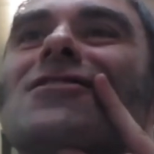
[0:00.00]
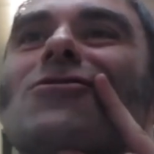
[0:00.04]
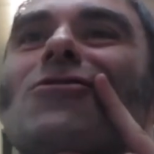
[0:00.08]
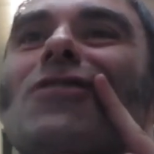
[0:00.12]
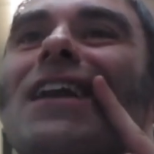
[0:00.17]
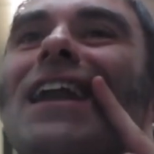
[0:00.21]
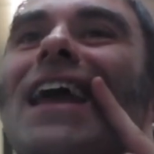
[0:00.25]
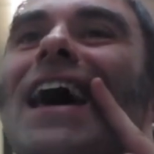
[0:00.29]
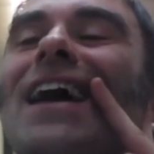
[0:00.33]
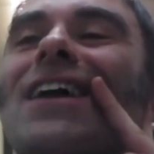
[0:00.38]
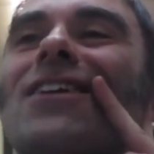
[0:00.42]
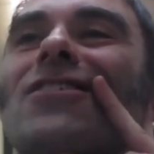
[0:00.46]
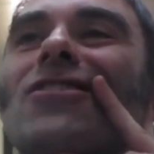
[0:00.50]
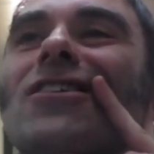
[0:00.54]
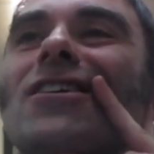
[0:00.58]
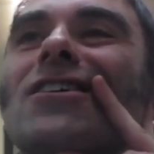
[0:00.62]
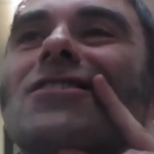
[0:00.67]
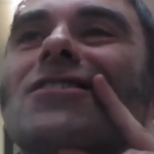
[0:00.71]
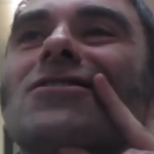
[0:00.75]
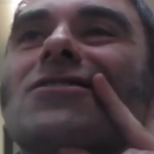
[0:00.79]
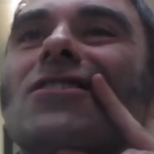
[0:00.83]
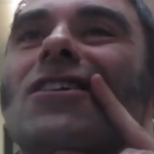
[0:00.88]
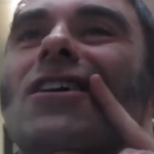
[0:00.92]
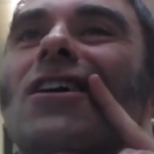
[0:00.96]
to electric,
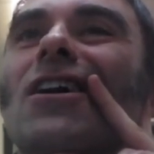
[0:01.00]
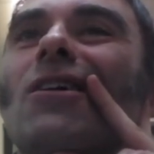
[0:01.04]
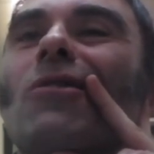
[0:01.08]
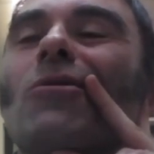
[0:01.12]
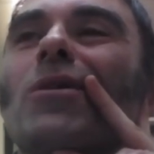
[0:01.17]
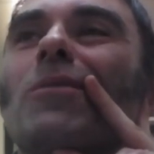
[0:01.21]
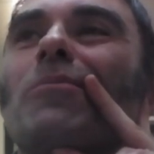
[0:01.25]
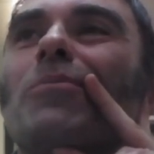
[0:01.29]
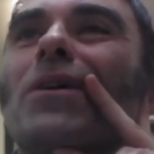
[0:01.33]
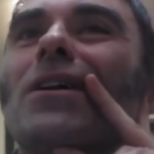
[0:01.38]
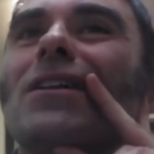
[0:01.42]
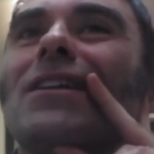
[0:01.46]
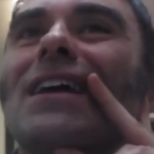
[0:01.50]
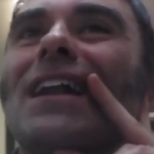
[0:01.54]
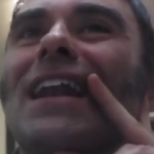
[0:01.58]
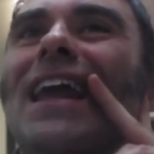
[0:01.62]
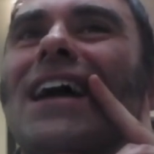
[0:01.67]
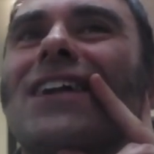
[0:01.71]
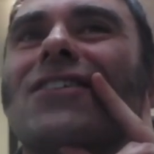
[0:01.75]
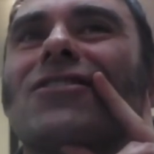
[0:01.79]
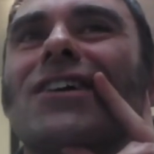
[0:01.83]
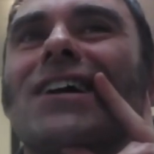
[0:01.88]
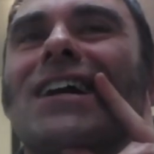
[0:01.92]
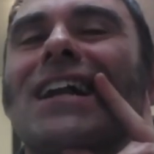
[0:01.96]
so we build
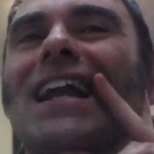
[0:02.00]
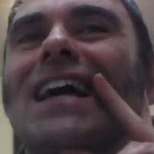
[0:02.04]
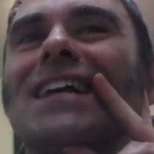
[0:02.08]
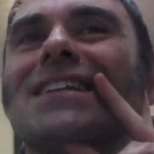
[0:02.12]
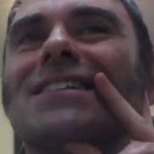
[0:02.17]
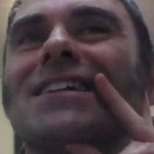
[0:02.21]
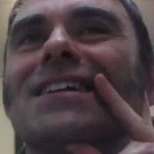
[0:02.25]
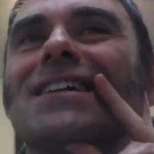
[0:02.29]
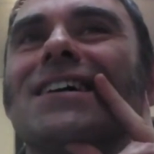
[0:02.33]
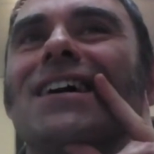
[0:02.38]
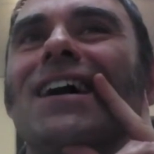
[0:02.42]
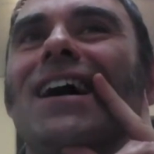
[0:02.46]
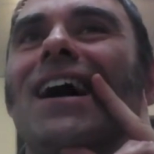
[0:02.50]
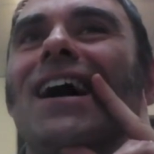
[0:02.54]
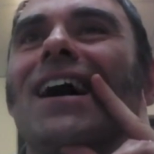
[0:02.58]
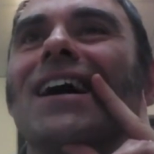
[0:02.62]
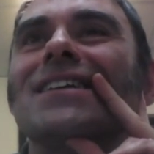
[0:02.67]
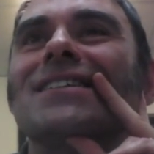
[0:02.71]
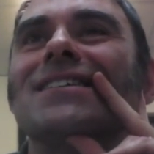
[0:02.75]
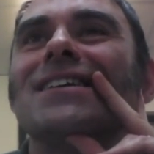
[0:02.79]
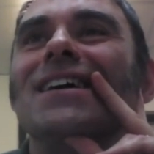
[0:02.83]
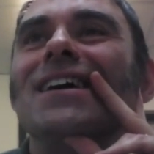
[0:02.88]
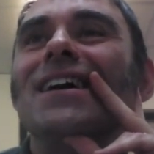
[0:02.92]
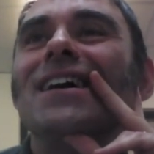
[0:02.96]
electric classic
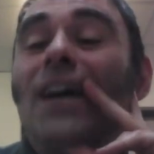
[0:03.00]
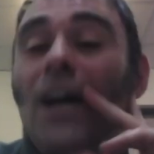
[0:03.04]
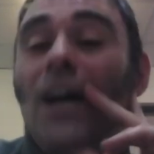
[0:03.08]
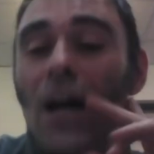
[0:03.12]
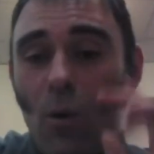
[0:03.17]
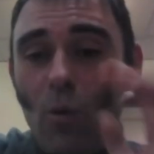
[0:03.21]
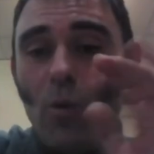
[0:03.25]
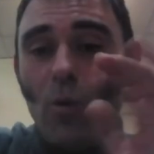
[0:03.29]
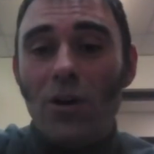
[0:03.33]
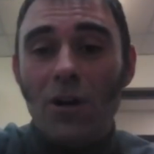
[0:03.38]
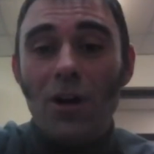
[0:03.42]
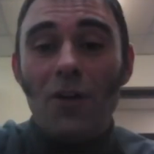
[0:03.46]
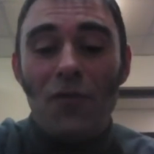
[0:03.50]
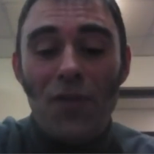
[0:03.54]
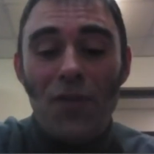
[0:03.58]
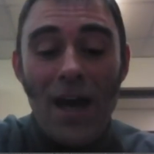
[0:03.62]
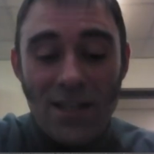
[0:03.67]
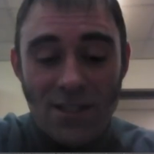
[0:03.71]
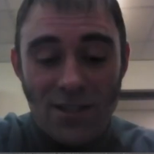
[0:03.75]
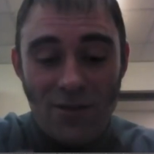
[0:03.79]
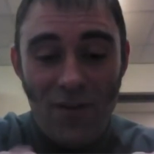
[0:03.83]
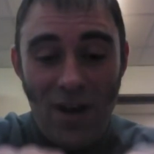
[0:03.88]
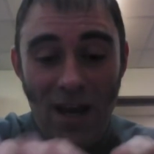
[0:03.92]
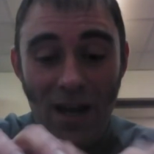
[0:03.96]
cars. I wonder if
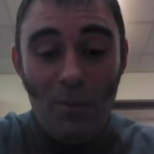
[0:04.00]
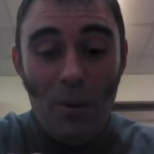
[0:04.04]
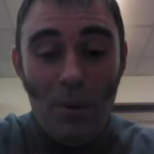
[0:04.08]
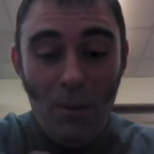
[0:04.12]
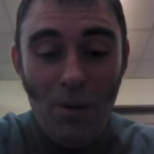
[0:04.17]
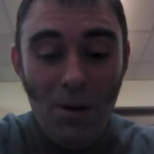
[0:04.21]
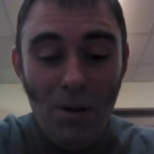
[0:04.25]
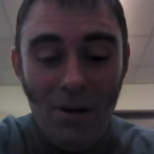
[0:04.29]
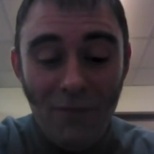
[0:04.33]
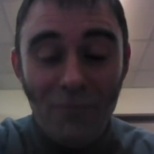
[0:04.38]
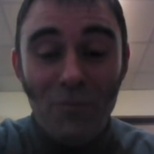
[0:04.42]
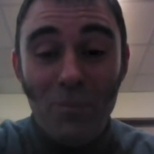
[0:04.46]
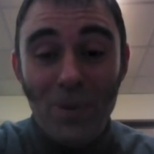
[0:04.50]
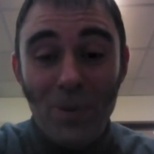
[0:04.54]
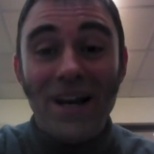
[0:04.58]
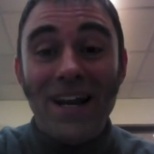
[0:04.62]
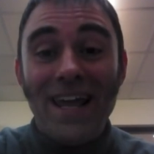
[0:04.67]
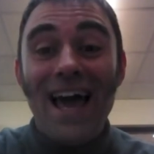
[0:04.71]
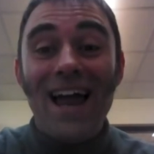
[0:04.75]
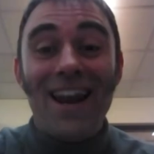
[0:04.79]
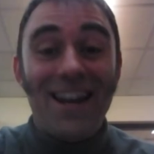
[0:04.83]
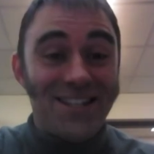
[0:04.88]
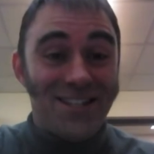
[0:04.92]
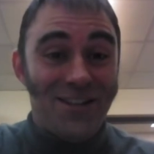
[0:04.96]
that's available. Oh,
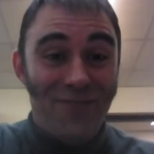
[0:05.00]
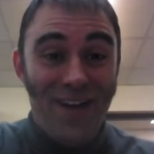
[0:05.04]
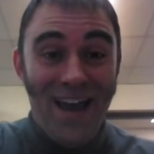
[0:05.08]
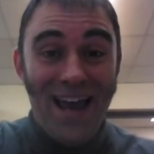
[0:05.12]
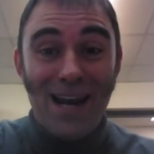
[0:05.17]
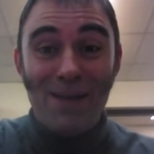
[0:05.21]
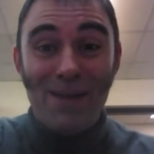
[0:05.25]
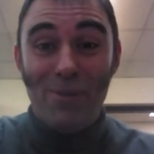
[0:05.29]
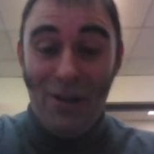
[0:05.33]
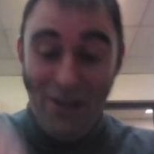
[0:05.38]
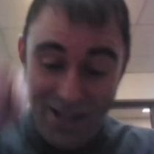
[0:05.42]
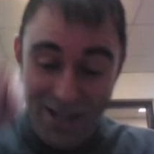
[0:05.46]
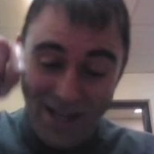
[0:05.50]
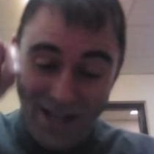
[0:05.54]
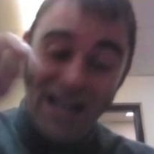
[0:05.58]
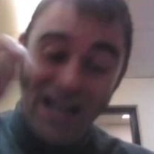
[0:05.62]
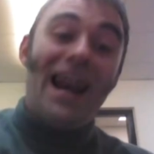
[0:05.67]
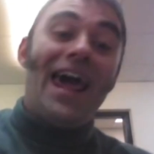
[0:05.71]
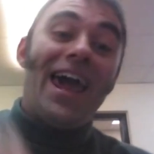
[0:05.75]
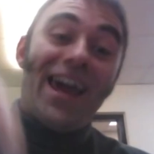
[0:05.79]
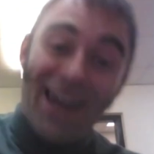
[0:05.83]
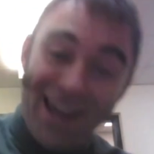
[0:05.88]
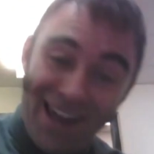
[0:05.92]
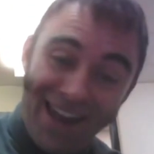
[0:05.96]
bloody hell, it's available!
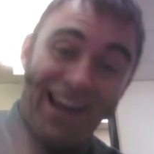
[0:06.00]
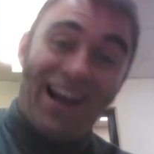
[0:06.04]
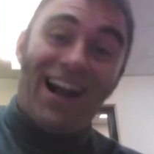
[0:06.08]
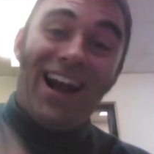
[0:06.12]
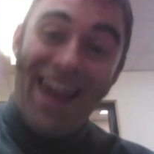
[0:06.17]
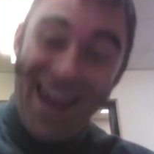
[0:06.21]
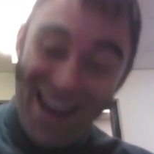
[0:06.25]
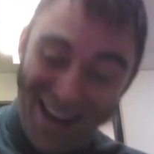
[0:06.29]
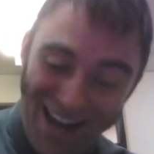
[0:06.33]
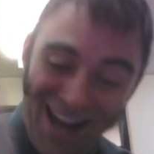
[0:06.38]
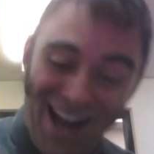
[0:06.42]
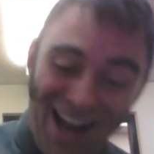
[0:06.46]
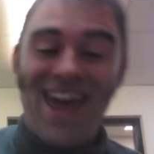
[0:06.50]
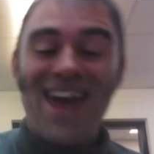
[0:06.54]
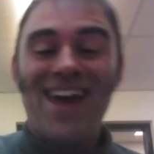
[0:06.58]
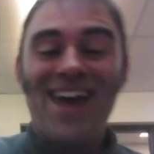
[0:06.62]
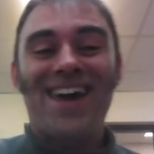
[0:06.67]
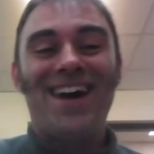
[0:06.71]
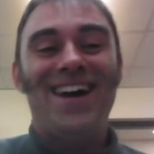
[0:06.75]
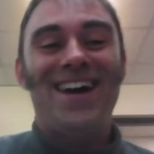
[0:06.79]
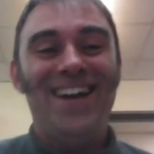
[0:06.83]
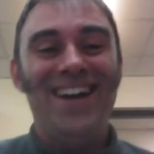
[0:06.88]
click, click, click.